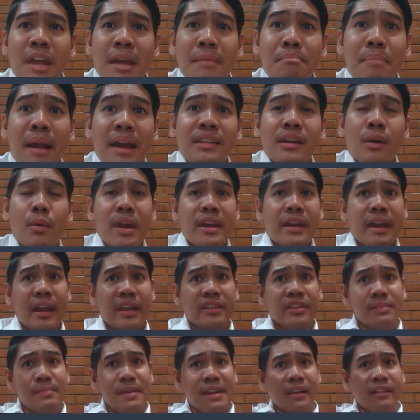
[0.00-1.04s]
By the way, can I
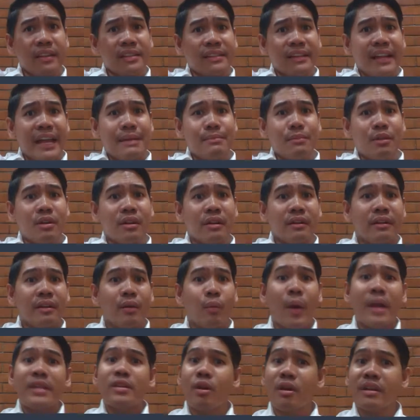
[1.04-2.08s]
just make a disclaimer?
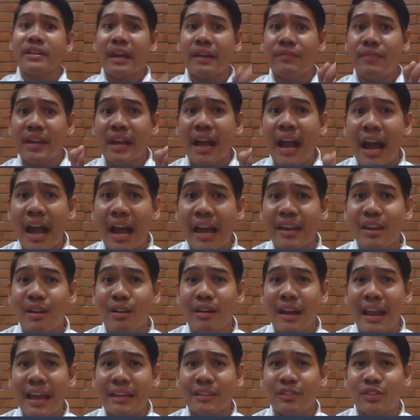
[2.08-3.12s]
When you're giving a higher
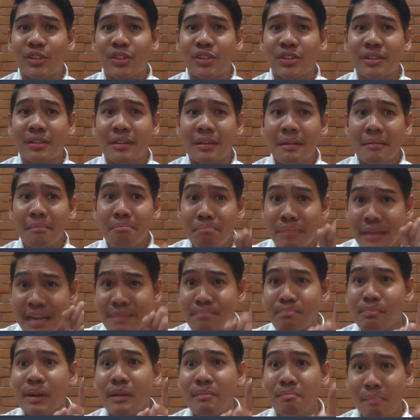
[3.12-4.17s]
range, be
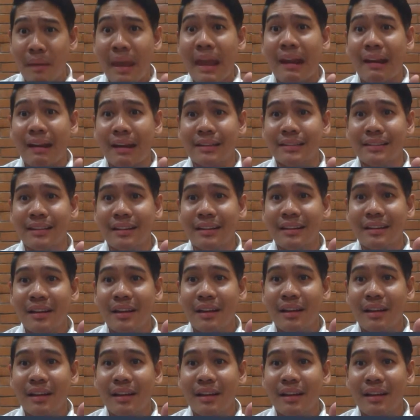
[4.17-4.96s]
prepared